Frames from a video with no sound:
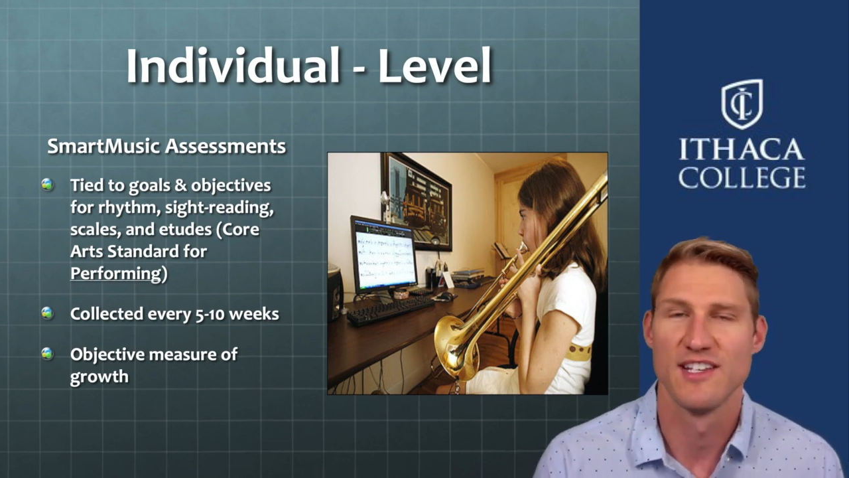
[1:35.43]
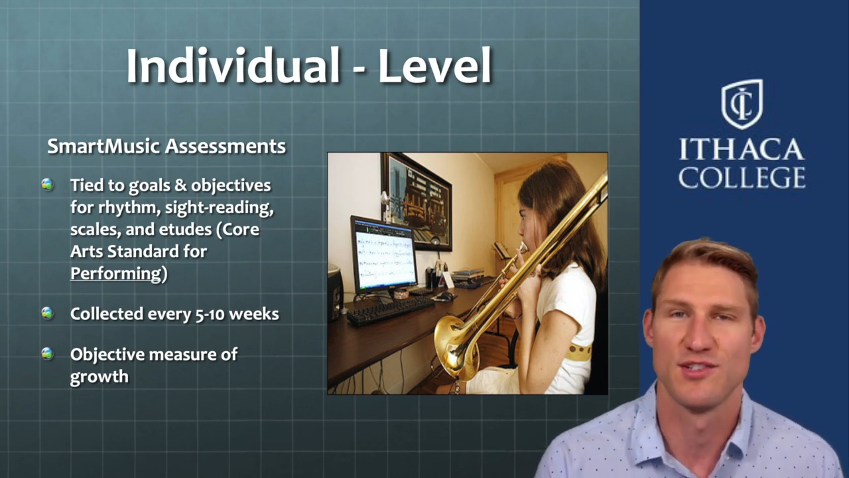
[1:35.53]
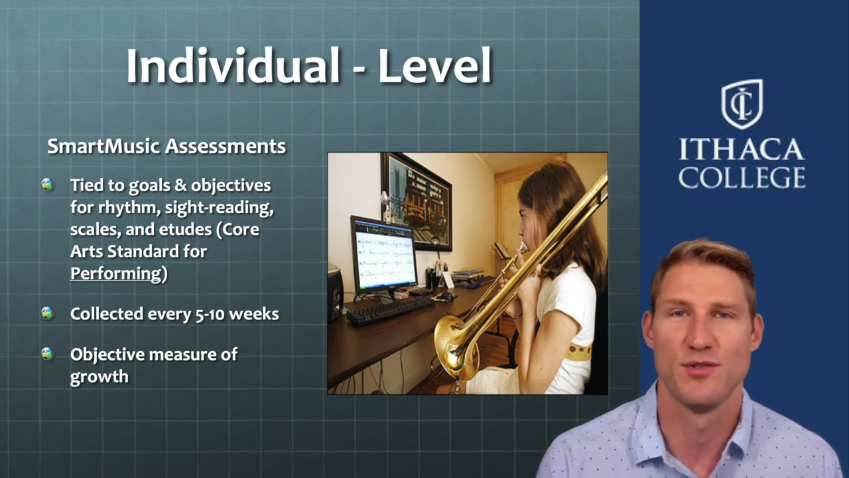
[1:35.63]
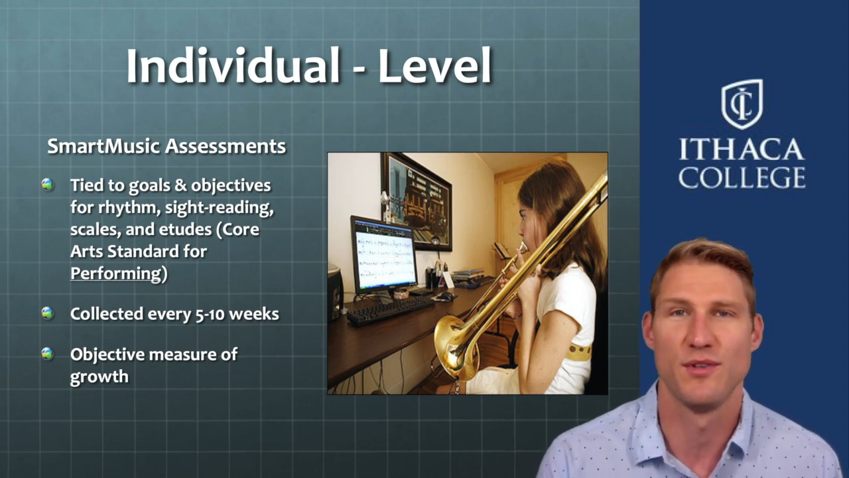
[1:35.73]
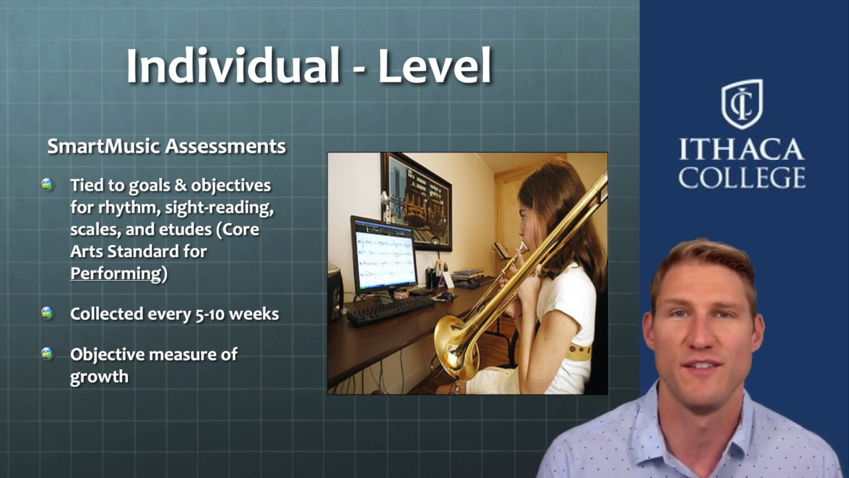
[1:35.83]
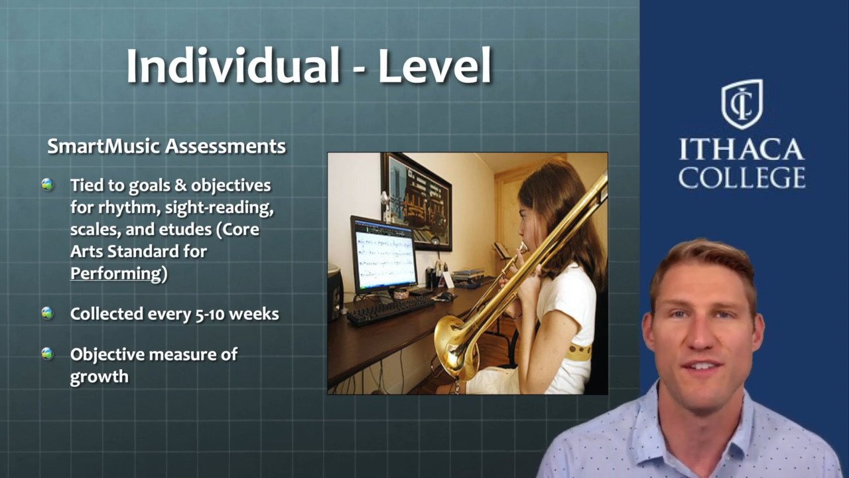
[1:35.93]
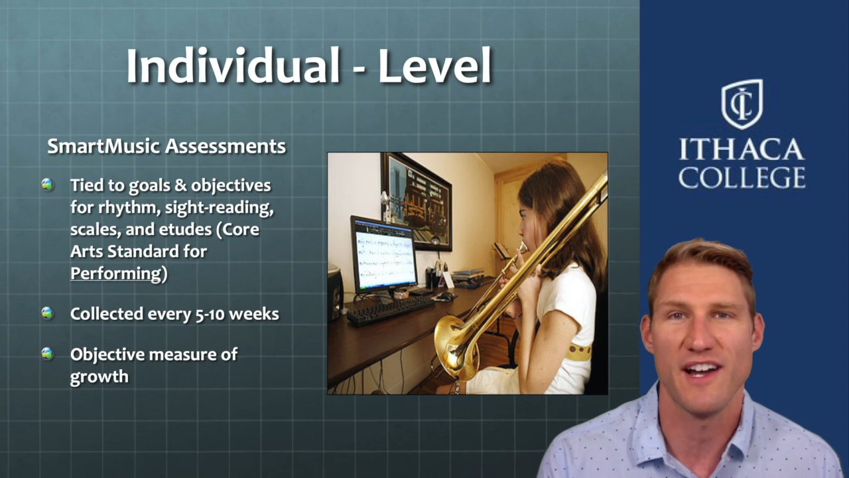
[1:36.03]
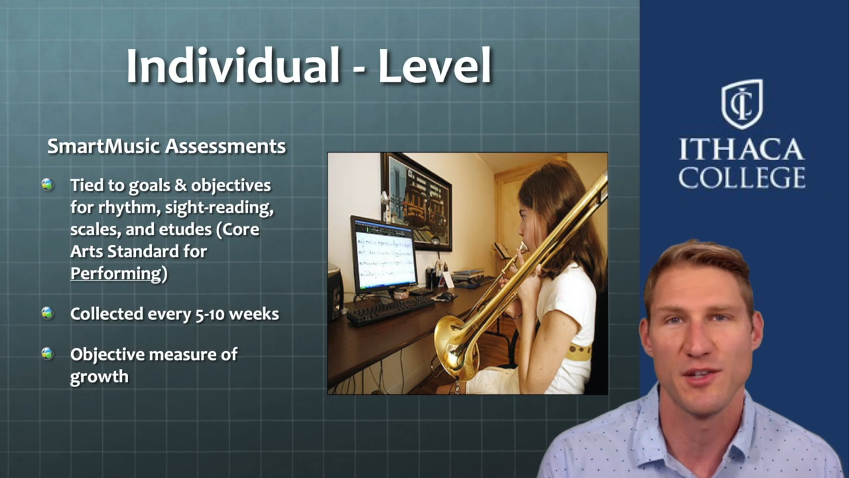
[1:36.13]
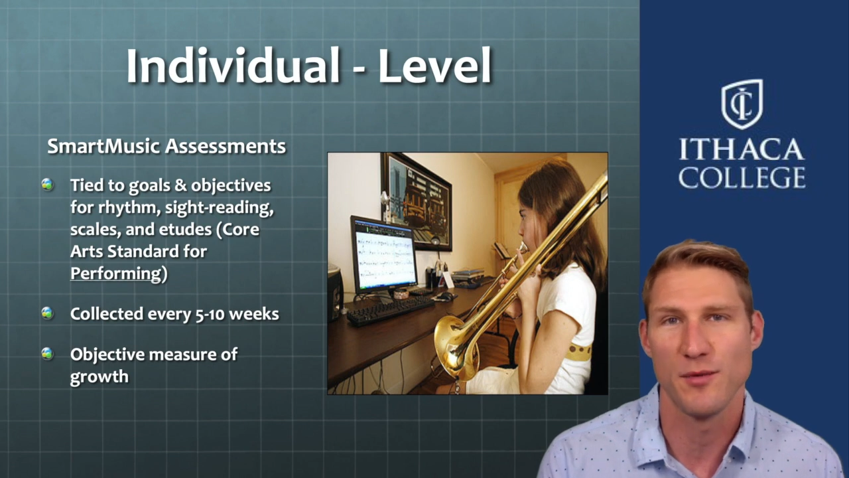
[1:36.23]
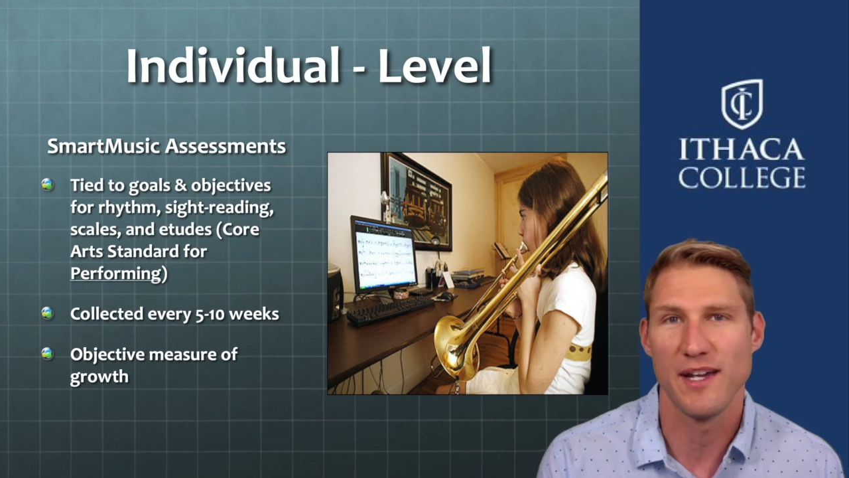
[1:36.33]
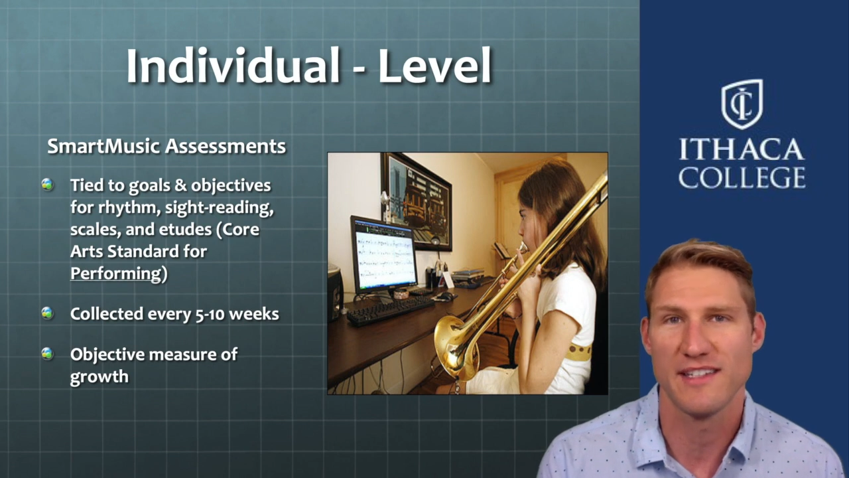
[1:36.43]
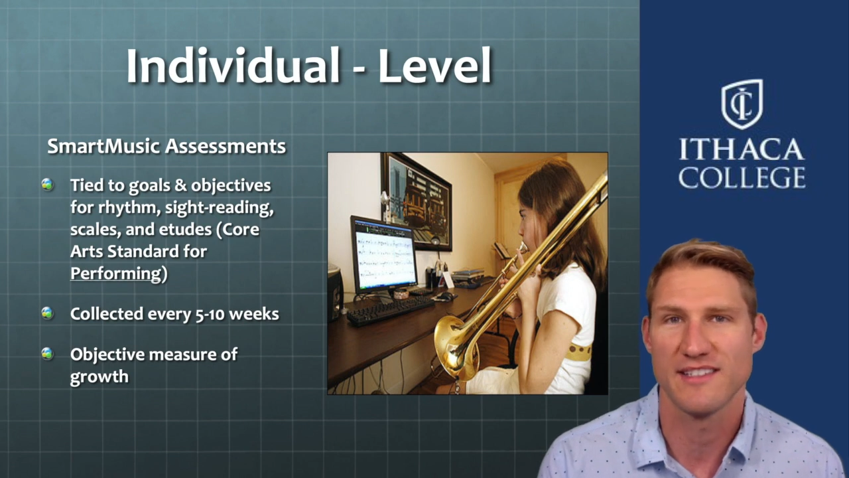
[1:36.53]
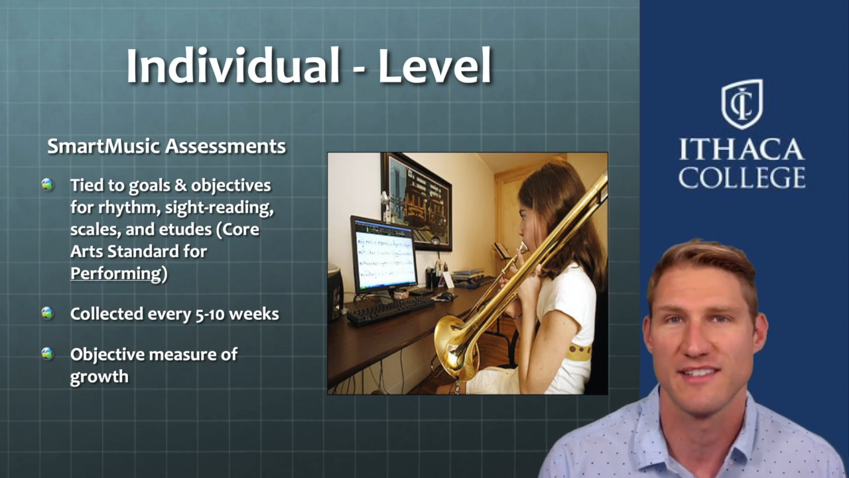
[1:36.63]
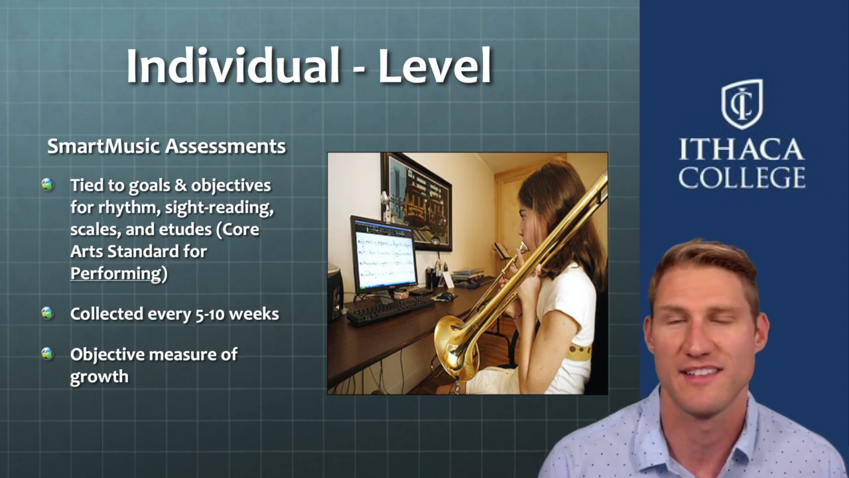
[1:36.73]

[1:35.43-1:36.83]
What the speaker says: to evaluate